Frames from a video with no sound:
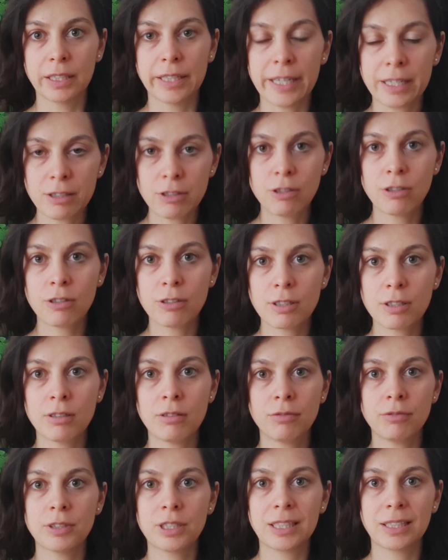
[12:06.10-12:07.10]
Connect to
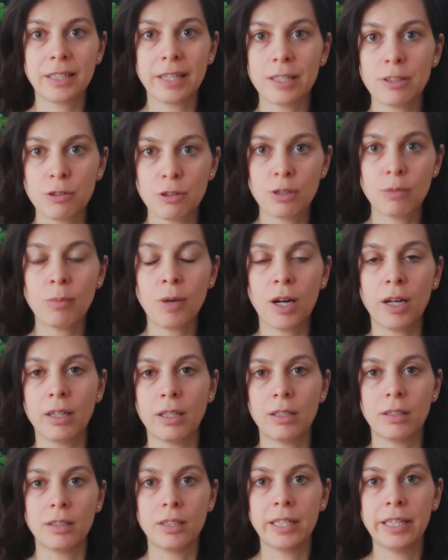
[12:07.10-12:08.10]
yourself, connect to your
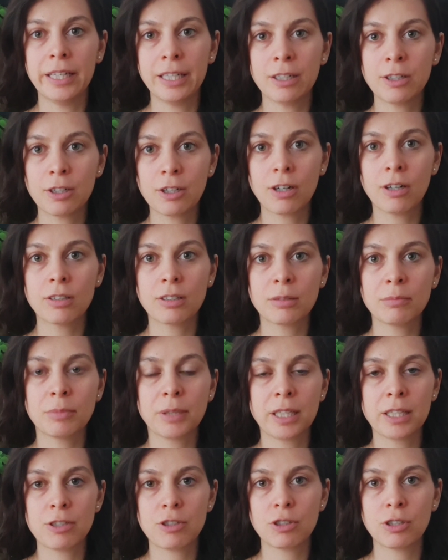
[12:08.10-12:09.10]
body. Inner
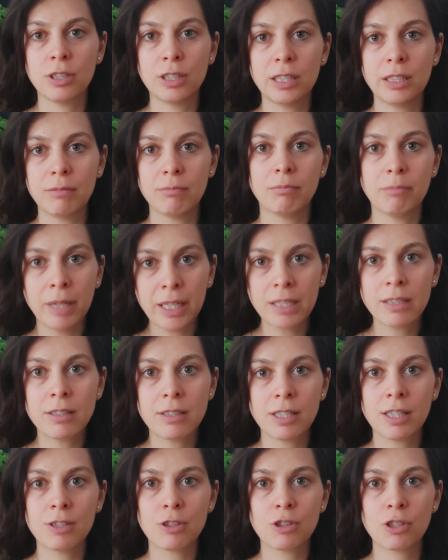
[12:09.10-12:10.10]
contemplation,
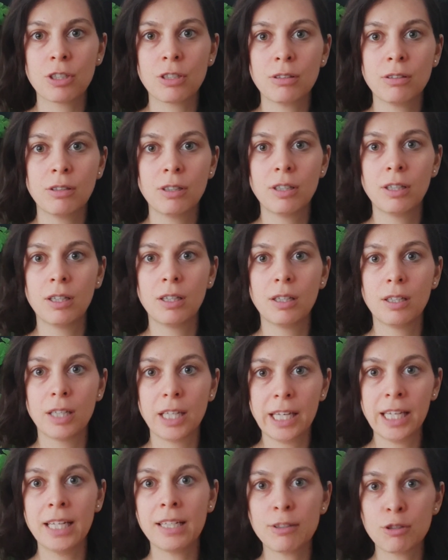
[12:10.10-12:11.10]
meditation,
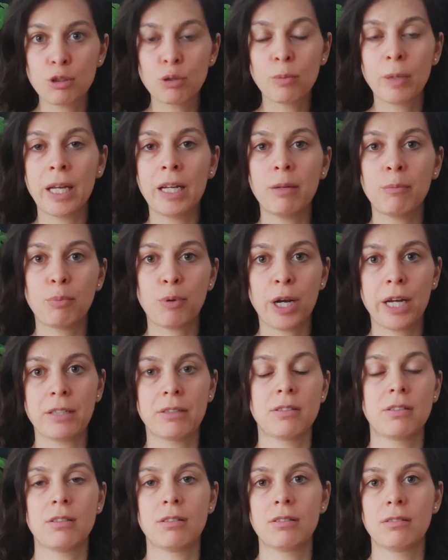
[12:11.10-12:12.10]
and somatic
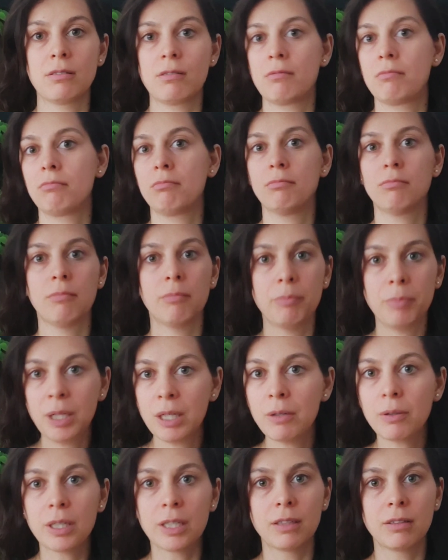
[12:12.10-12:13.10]
practices.
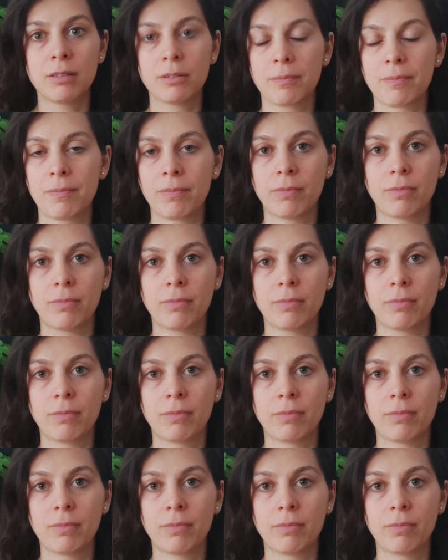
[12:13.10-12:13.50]
Period.